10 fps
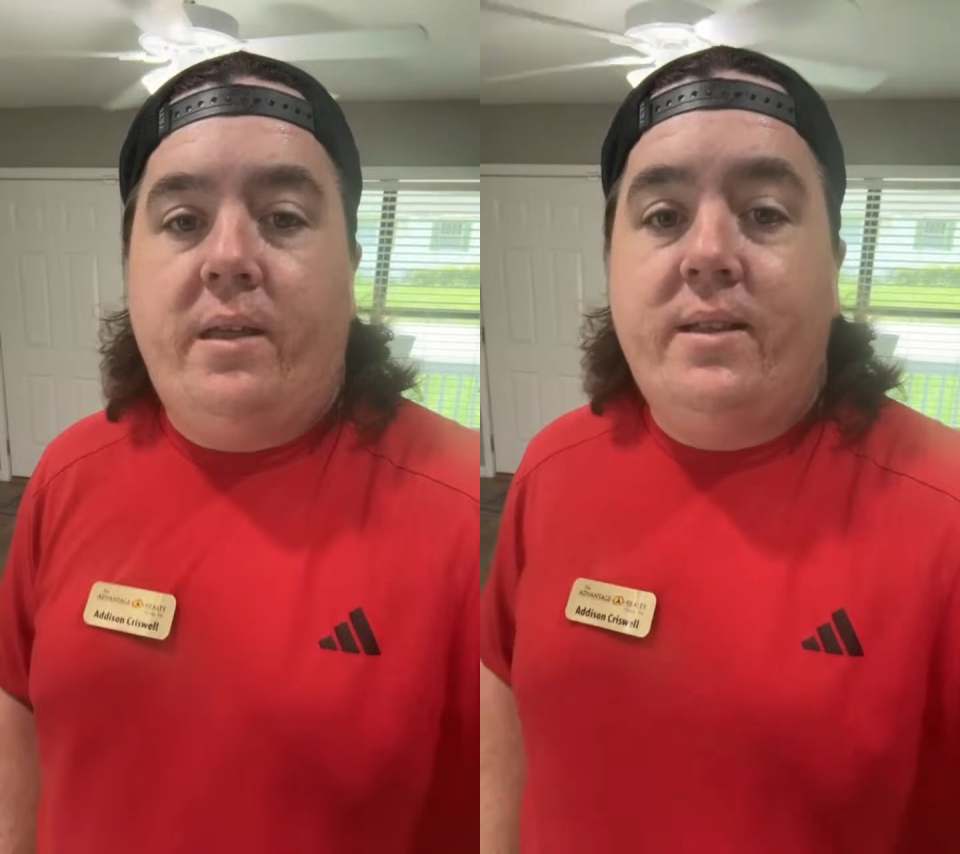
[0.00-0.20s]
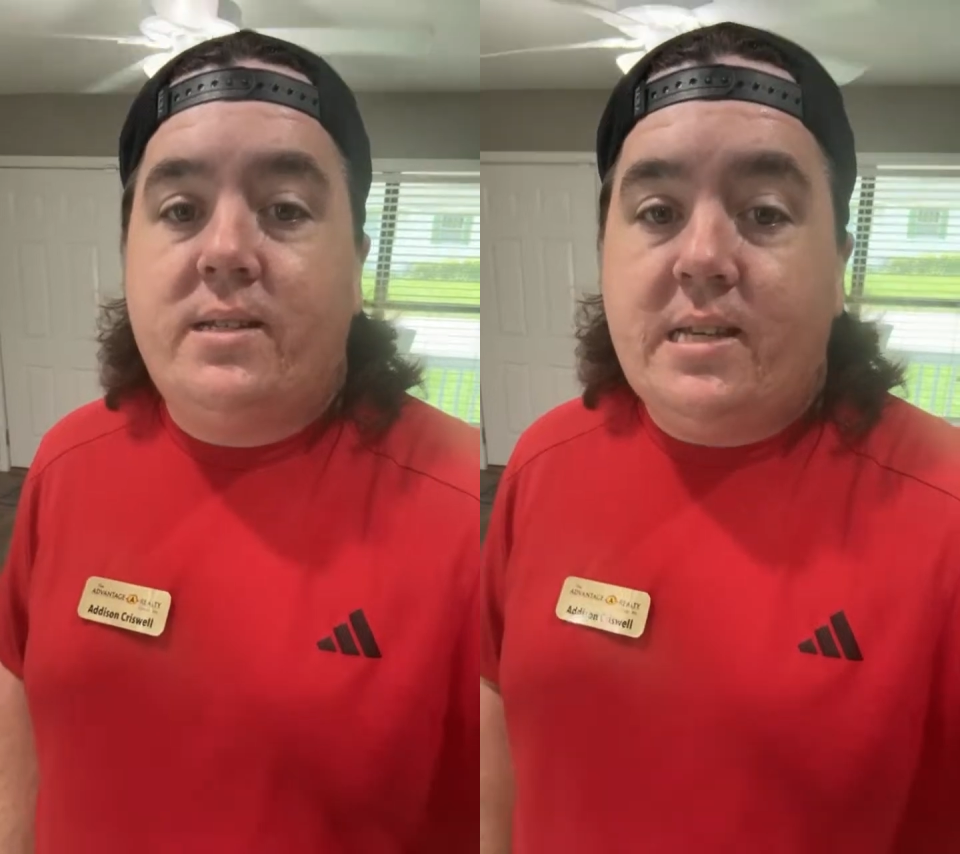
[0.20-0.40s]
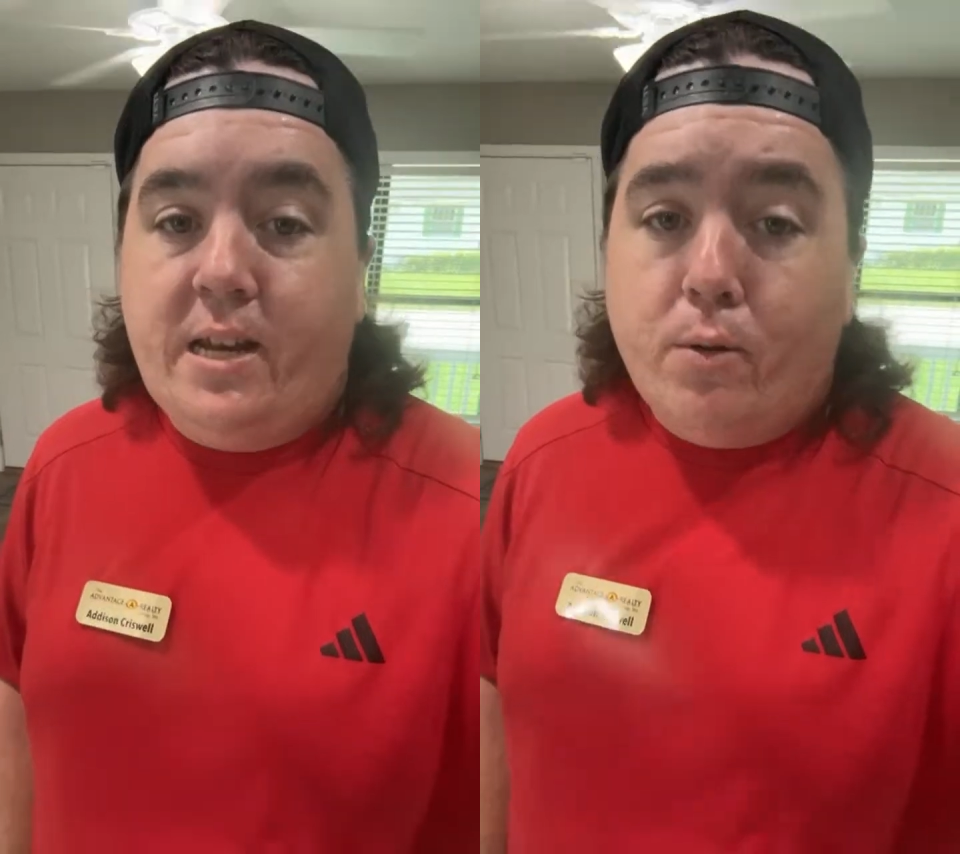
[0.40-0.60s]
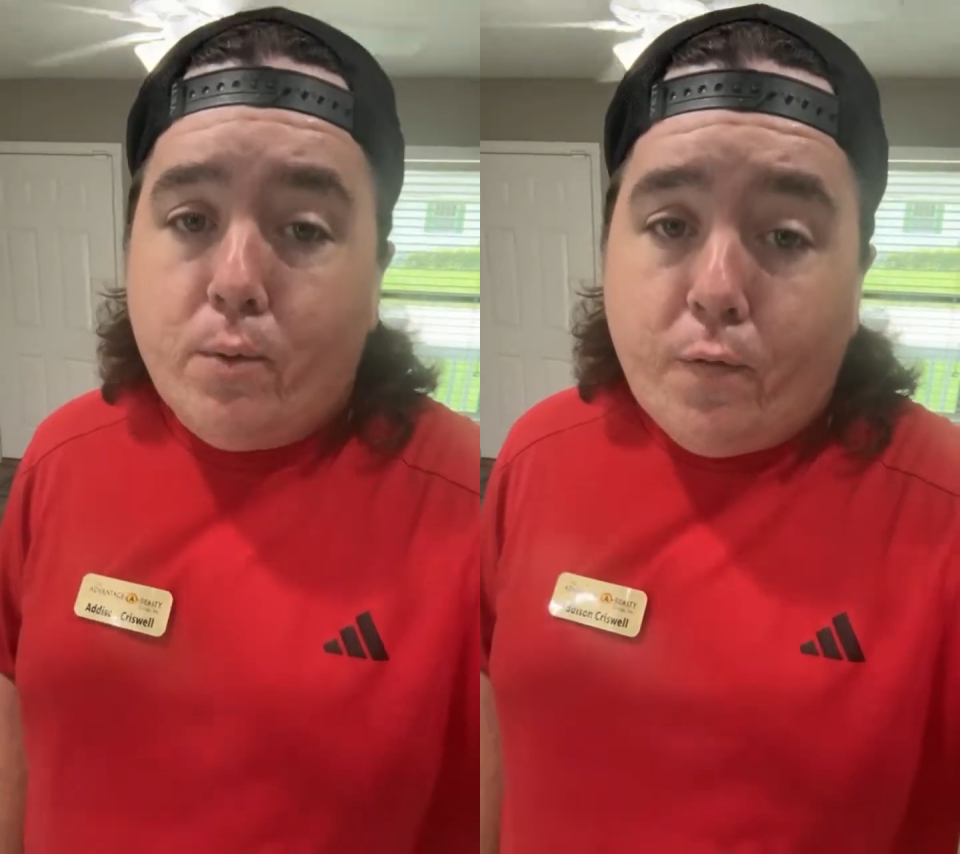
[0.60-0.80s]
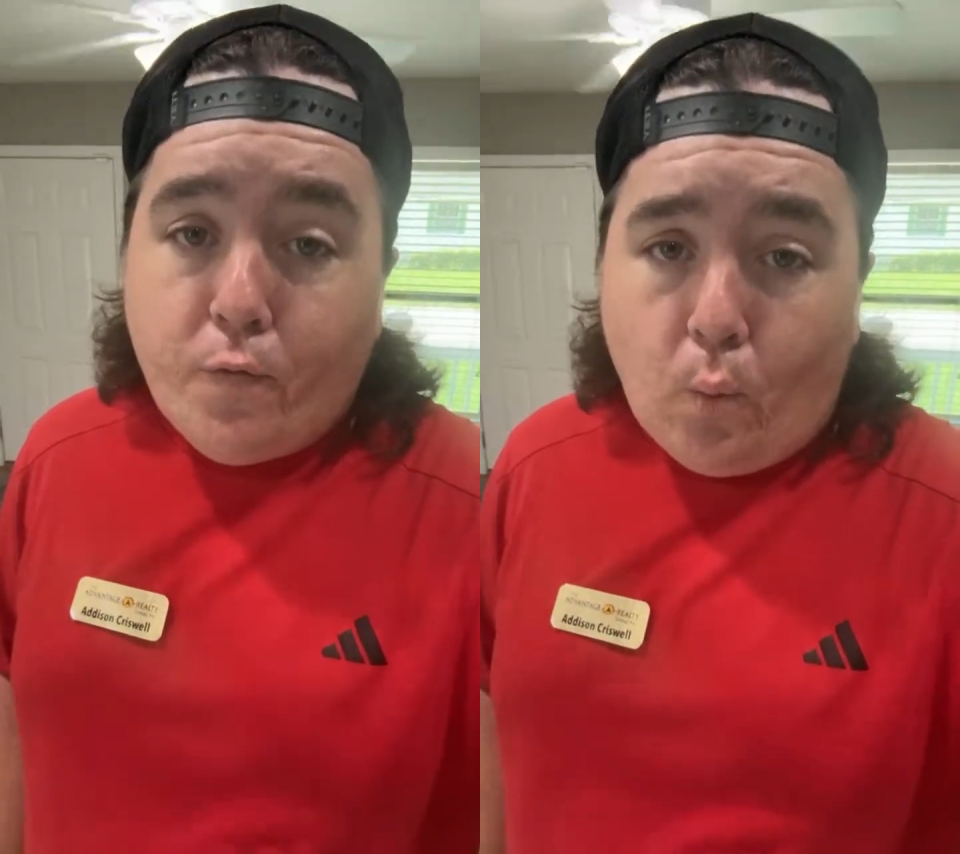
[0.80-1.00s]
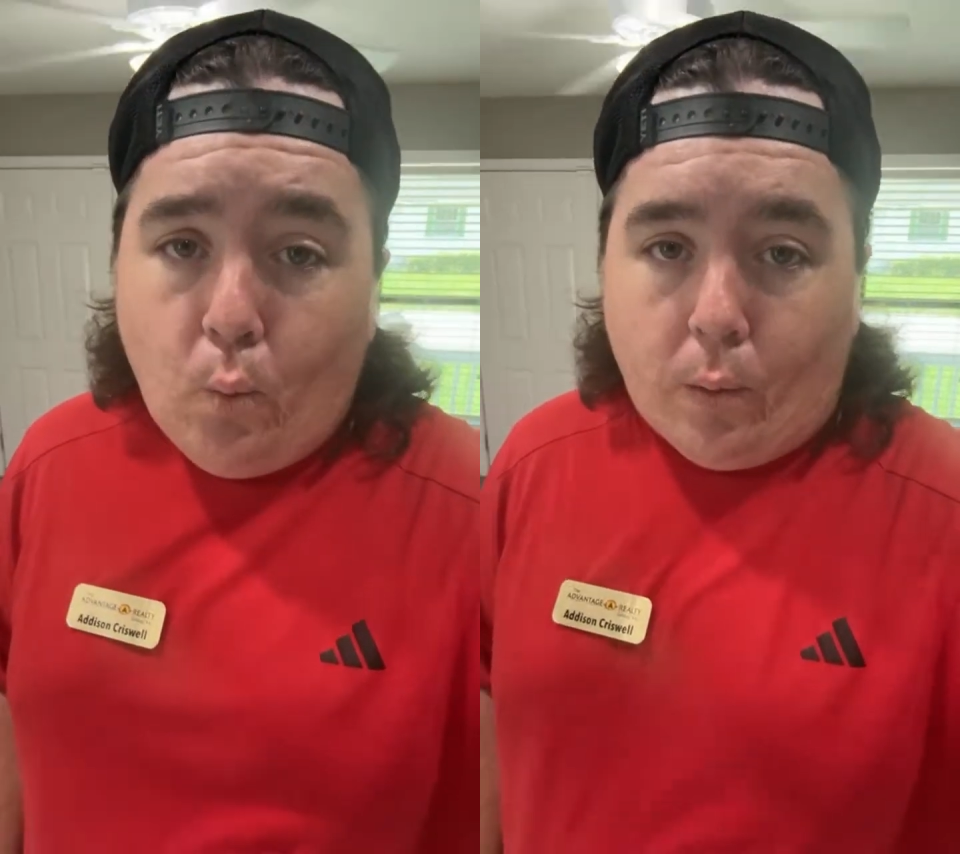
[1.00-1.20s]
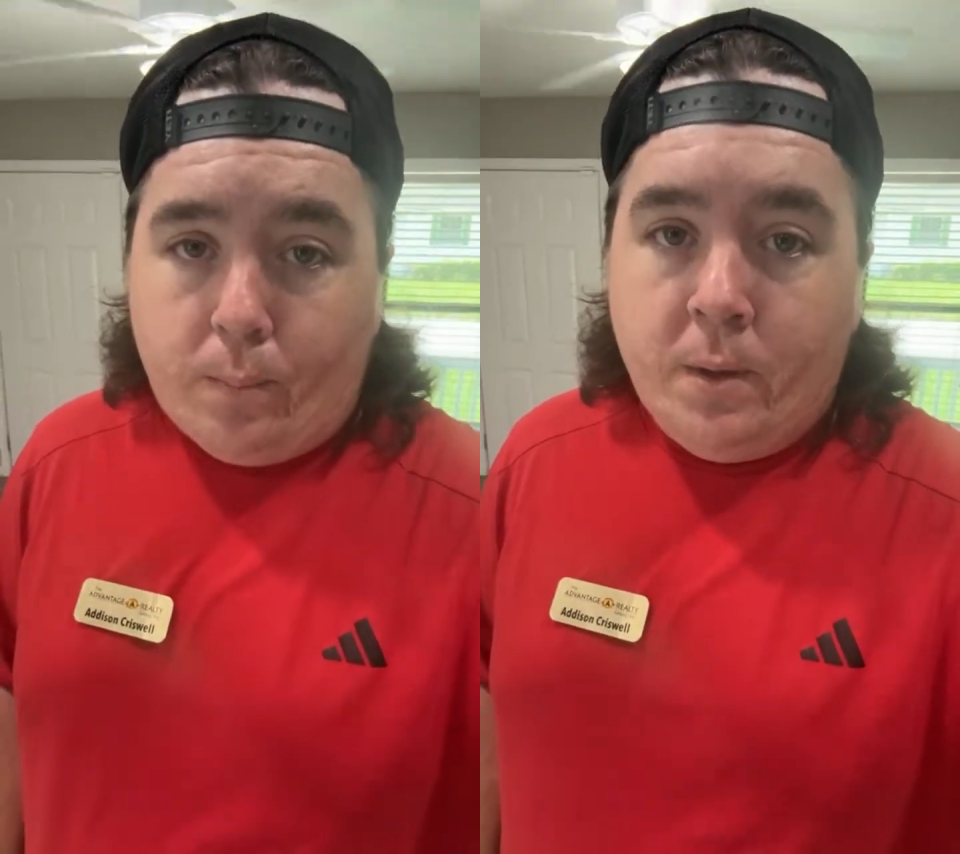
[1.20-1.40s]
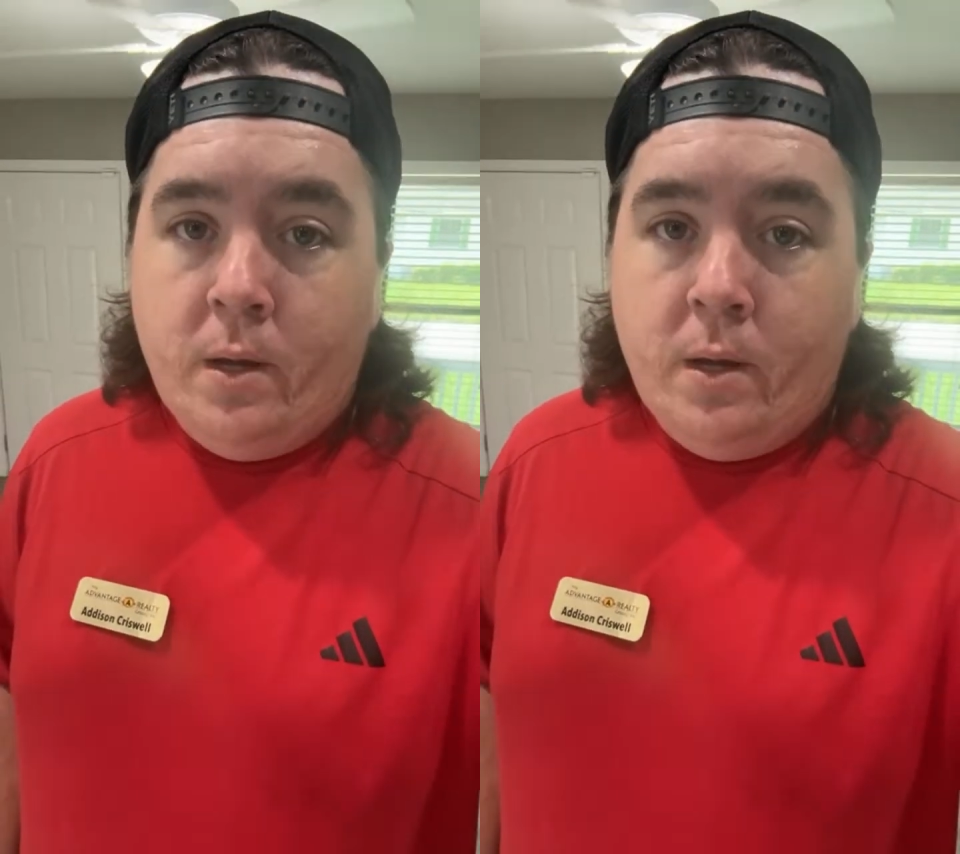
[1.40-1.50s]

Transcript: in the city of Reform,